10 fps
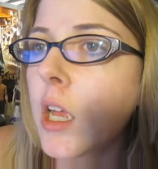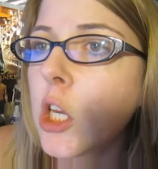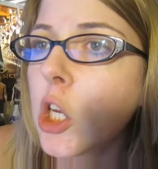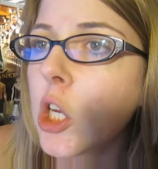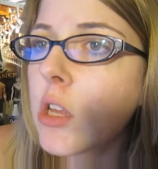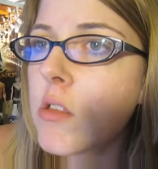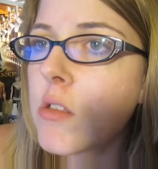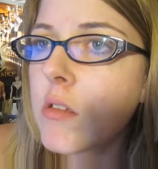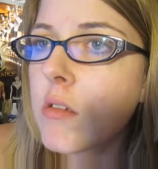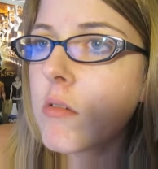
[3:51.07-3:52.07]
I should
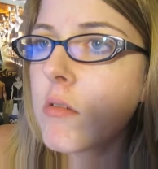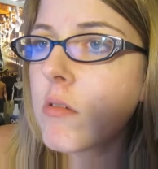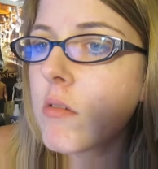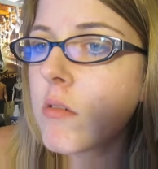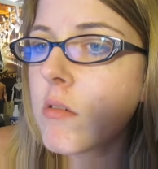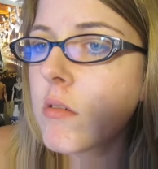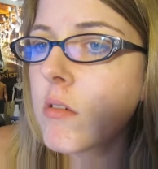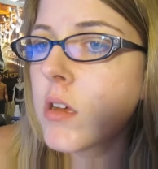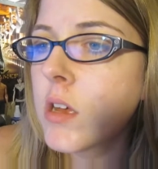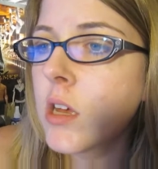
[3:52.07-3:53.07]
just do
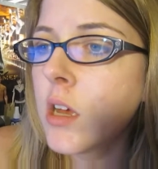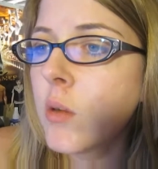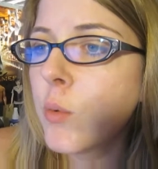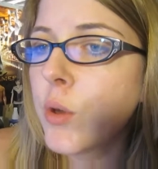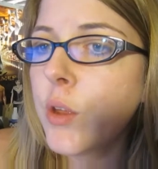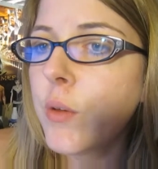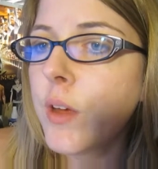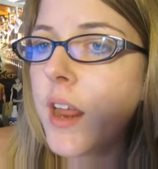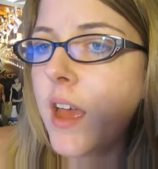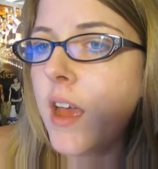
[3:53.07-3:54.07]
renew
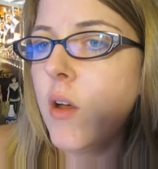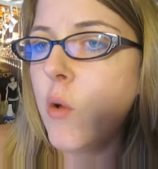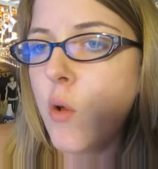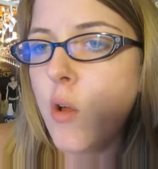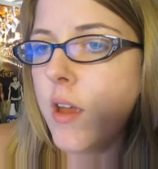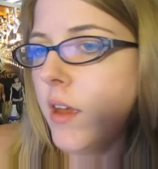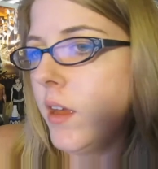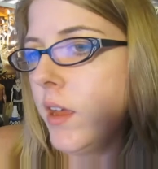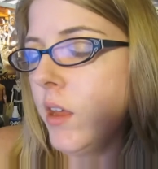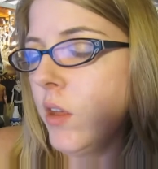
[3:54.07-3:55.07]
it
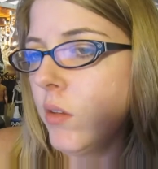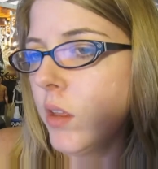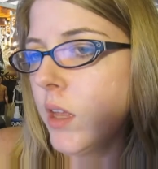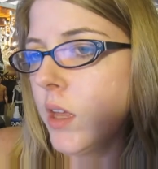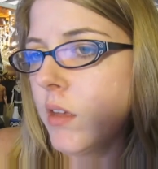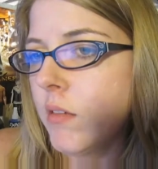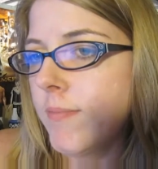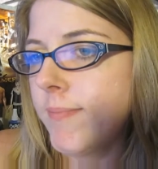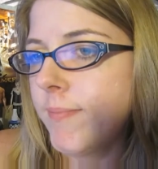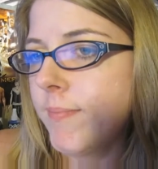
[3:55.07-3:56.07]
annually.
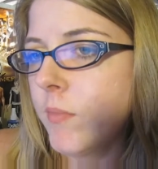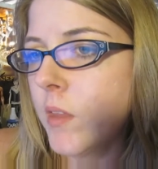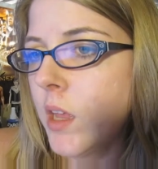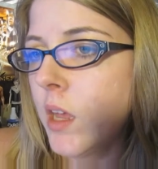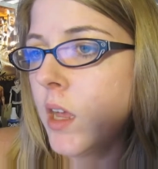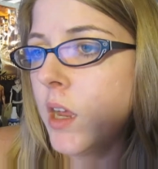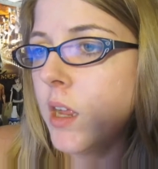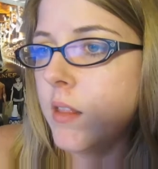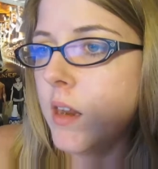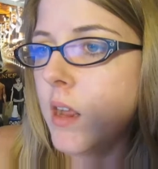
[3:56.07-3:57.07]

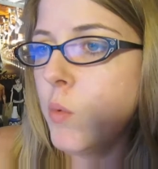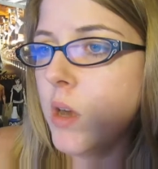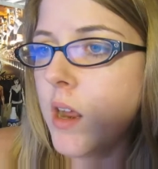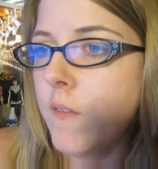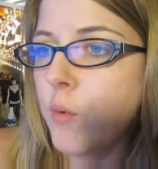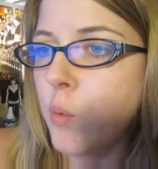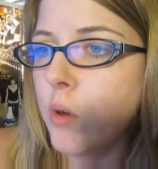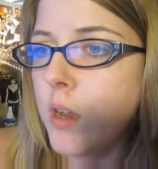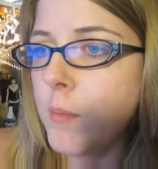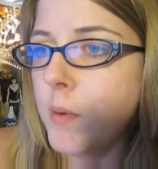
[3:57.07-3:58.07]
Then I wouldn't have to
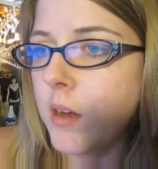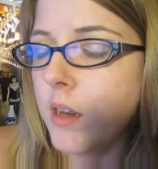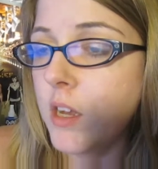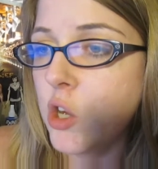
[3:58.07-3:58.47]
worry about it.